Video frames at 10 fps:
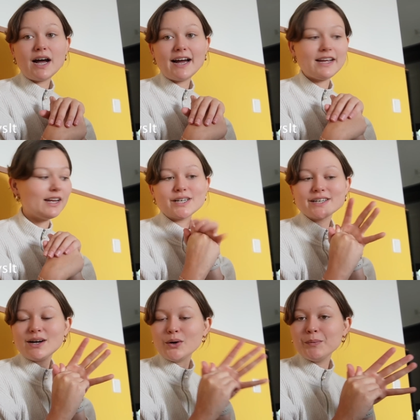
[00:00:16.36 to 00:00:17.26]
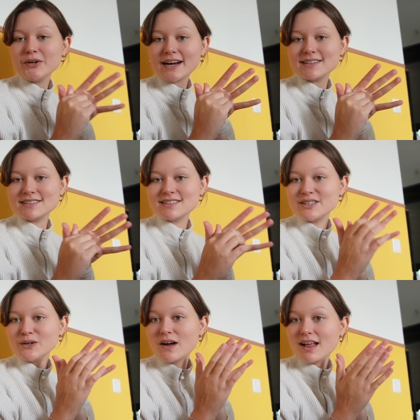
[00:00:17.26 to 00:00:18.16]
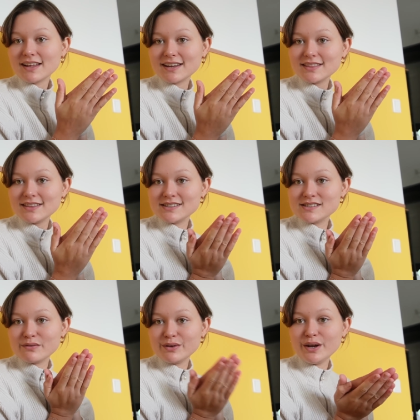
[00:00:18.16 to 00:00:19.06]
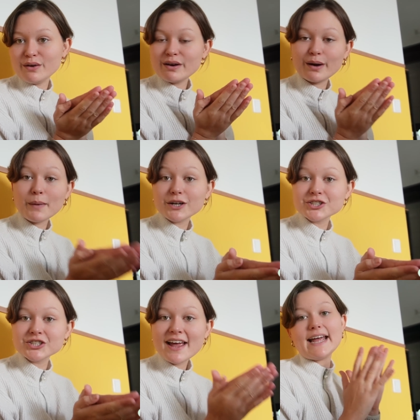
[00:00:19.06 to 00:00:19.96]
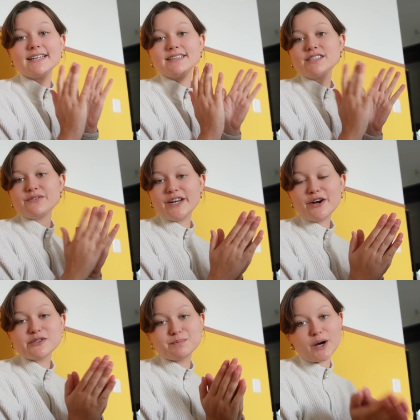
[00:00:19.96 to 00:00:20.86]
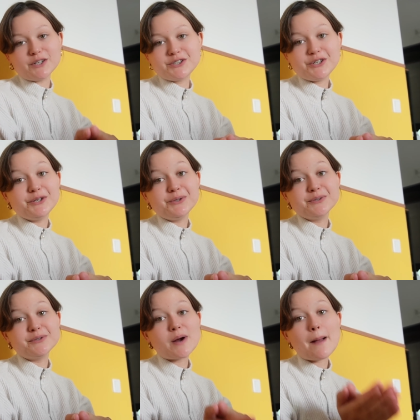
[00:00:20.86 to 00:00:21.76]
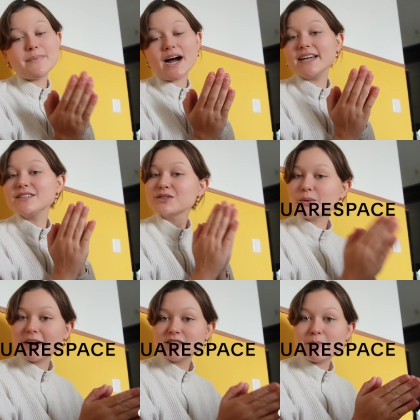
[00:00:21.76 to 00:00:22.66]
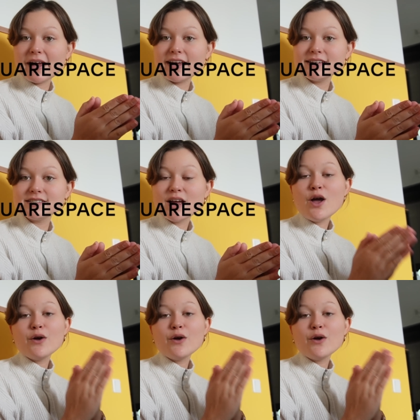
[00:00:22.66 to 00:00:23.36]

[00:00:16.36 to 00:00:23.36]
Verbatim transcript: by, but I hope you guys still like this video very much. And this video is brought to you by Squarespace.